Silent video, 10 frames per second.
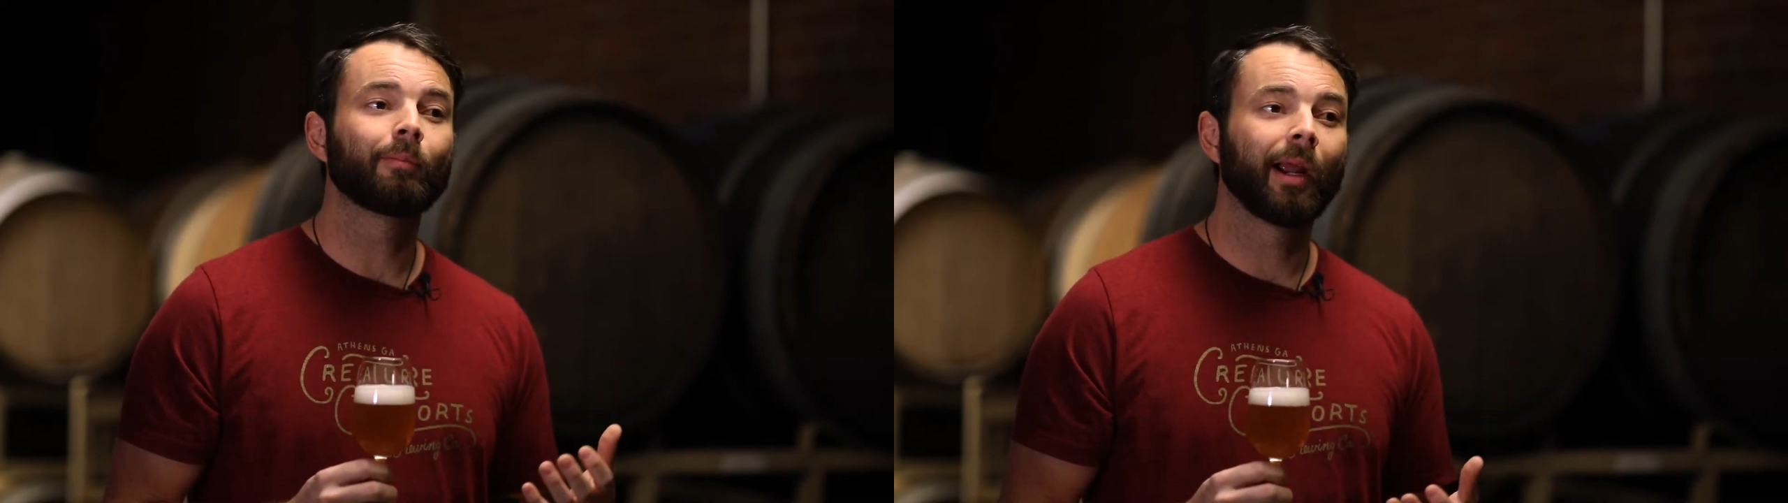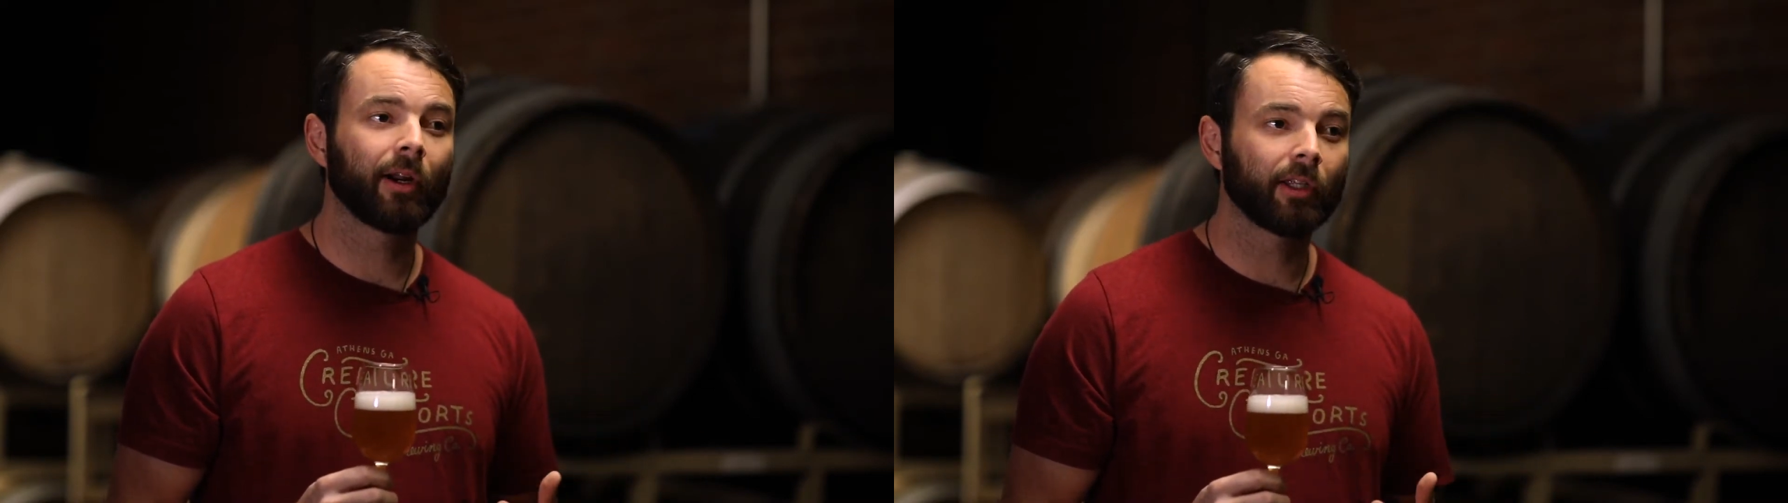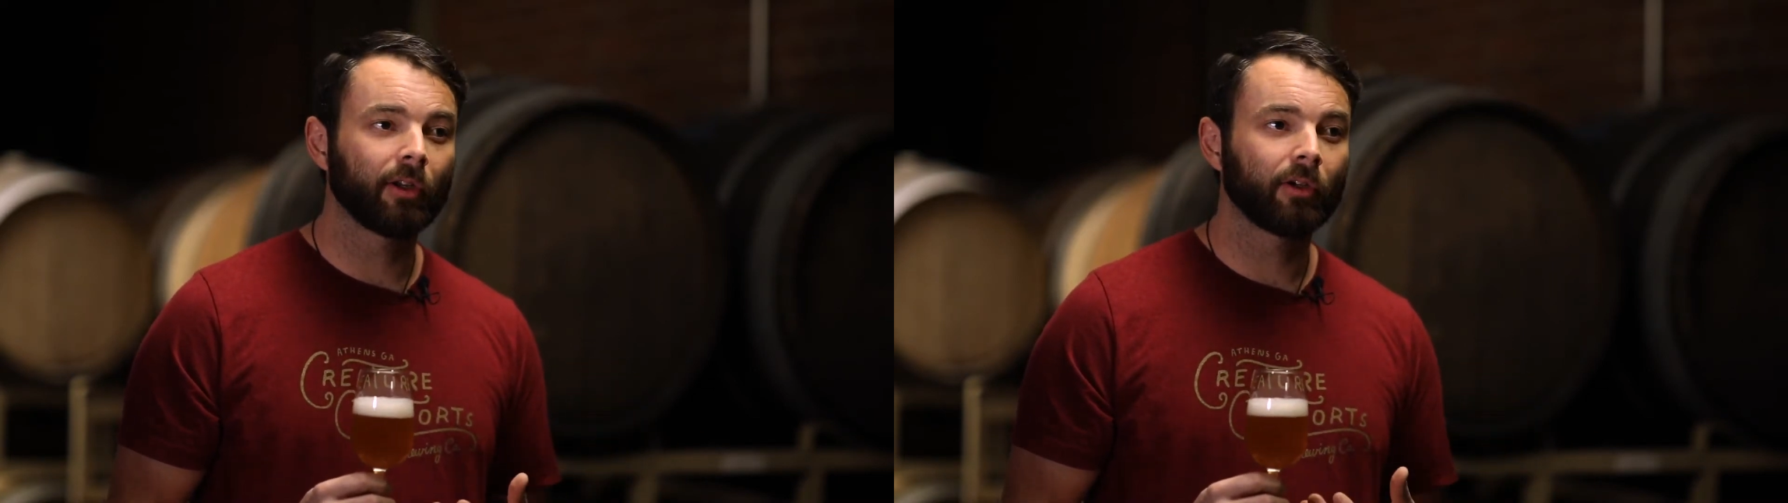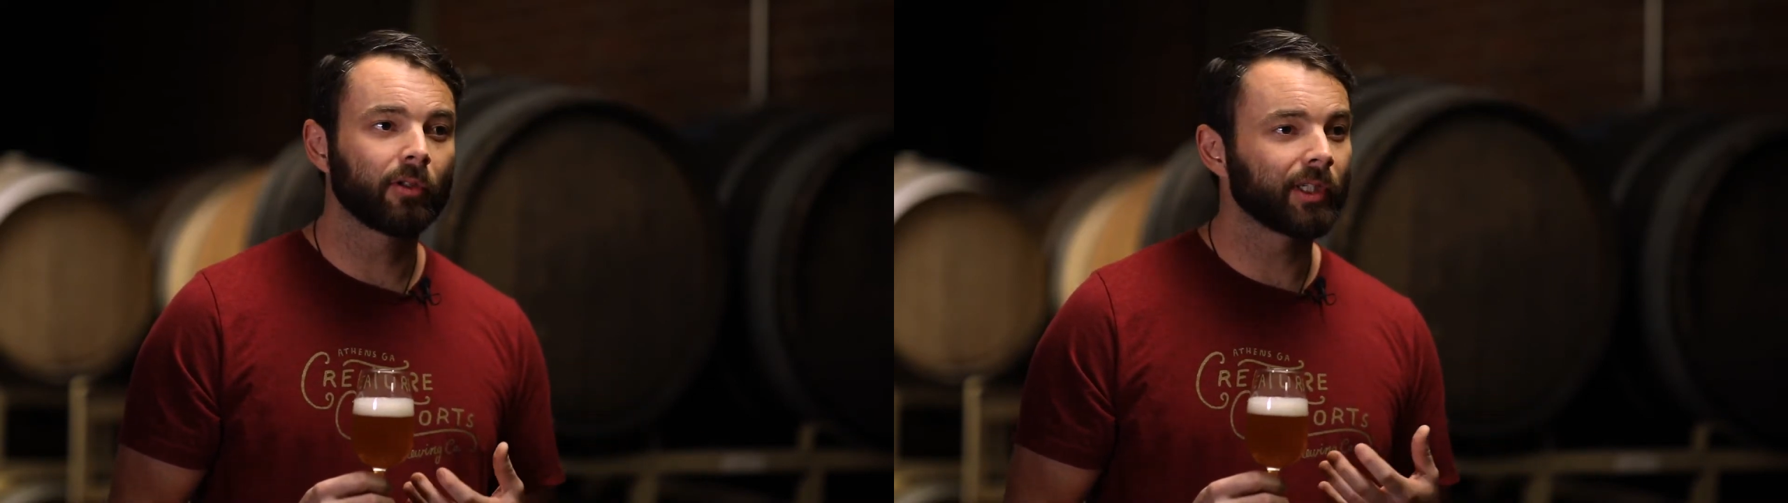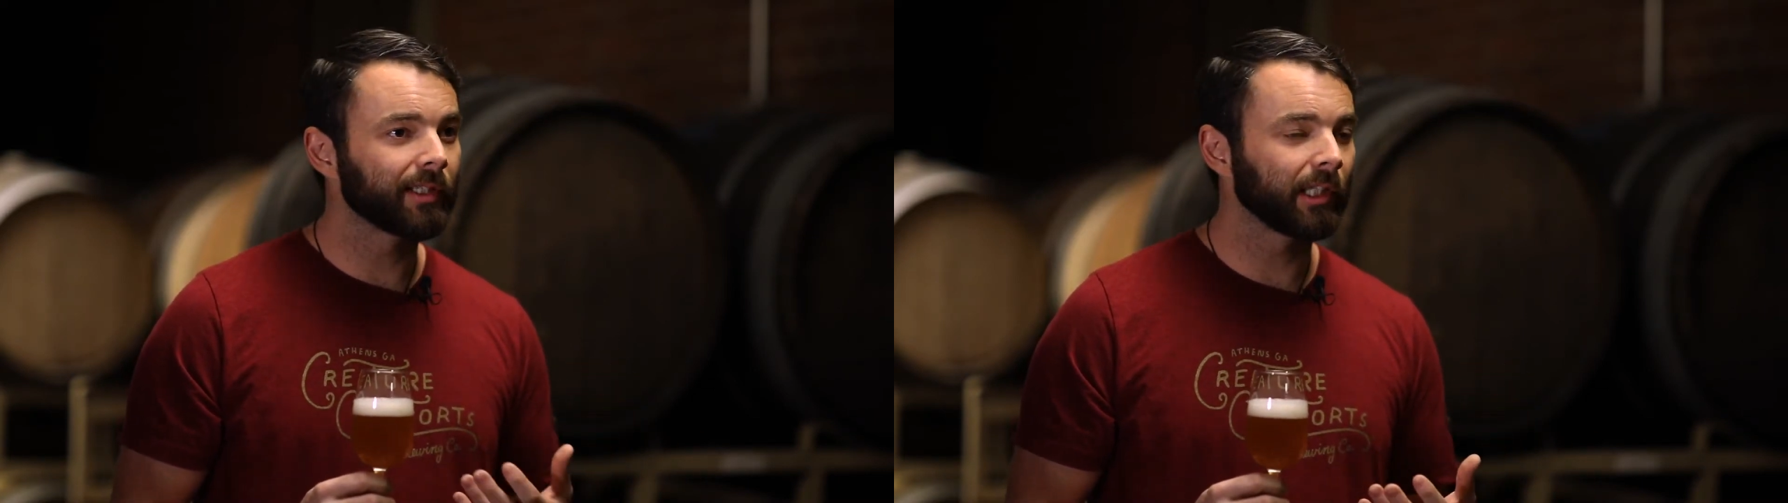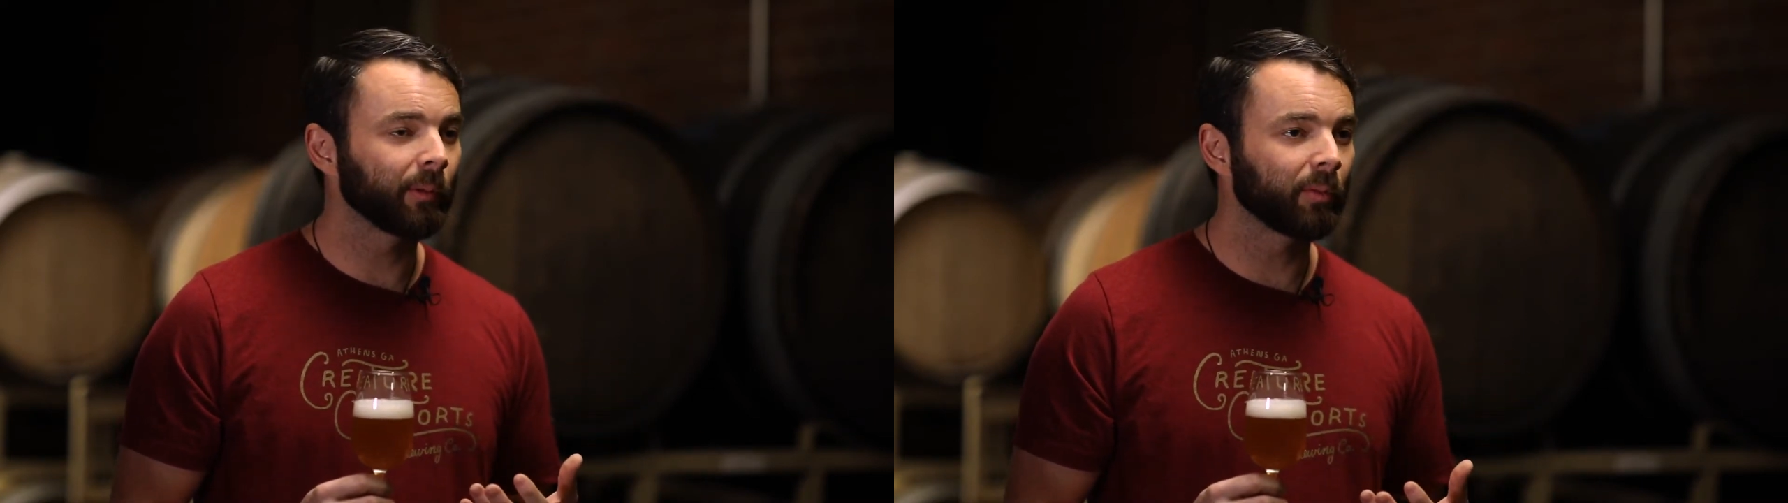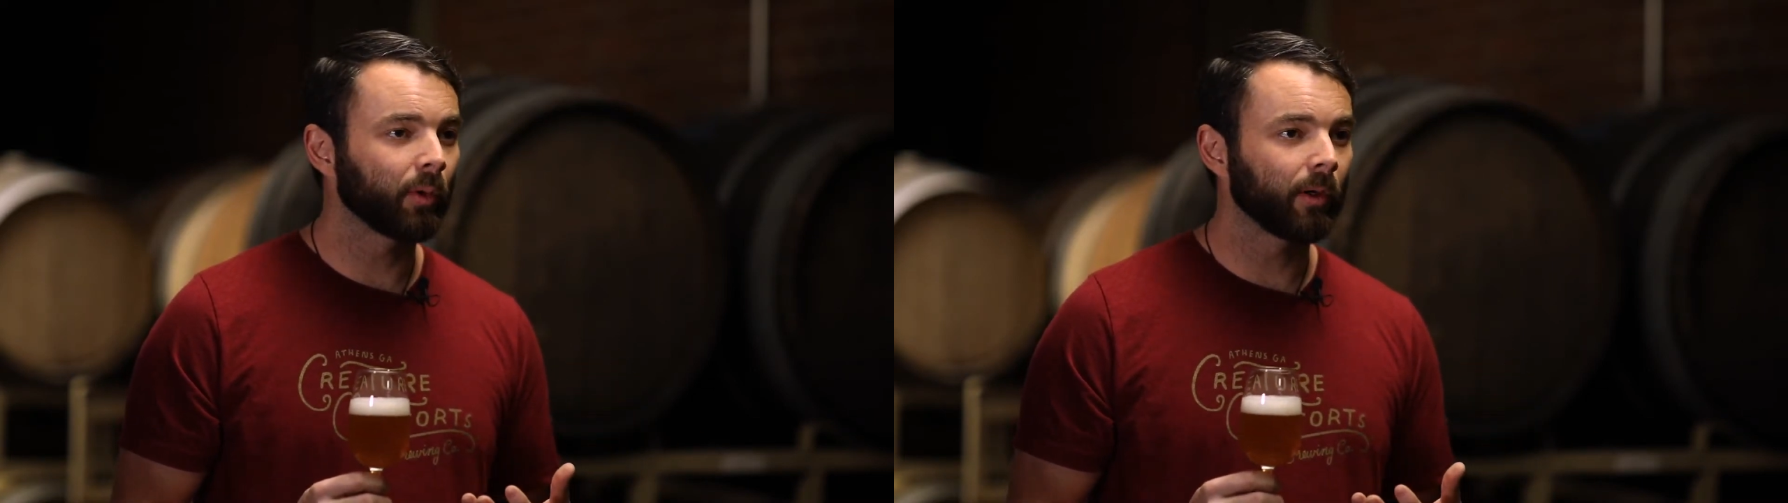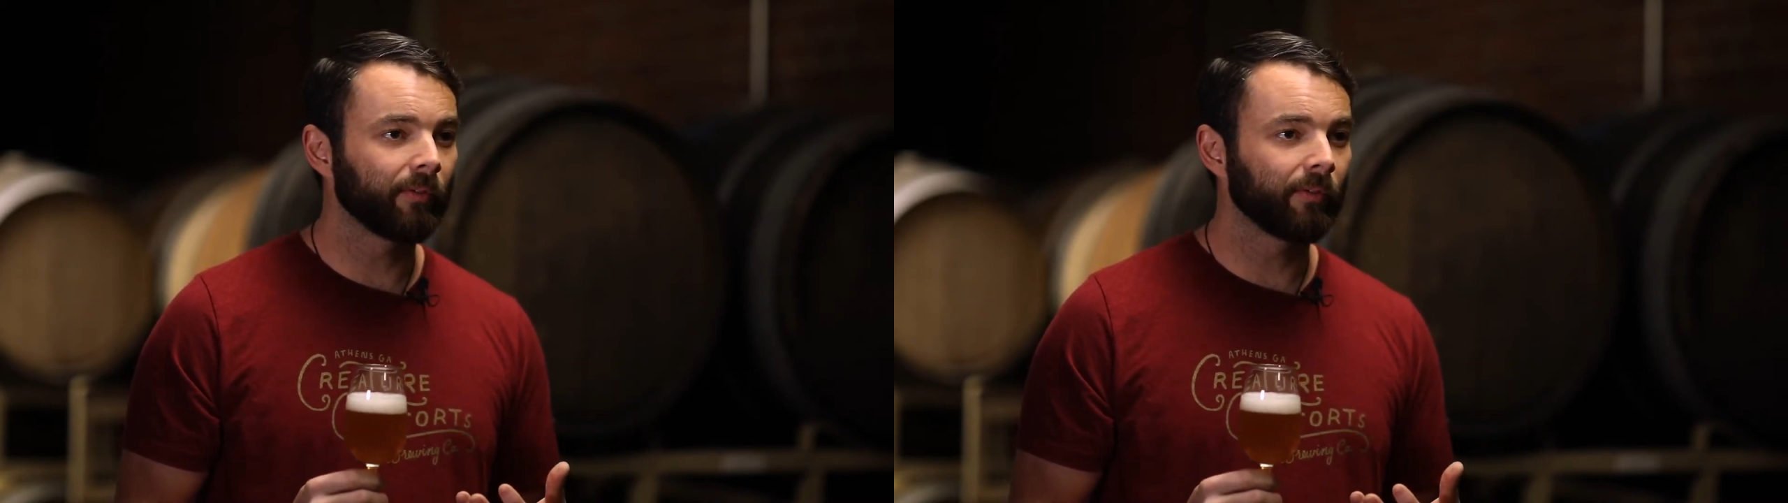American oak, you taste a little bit more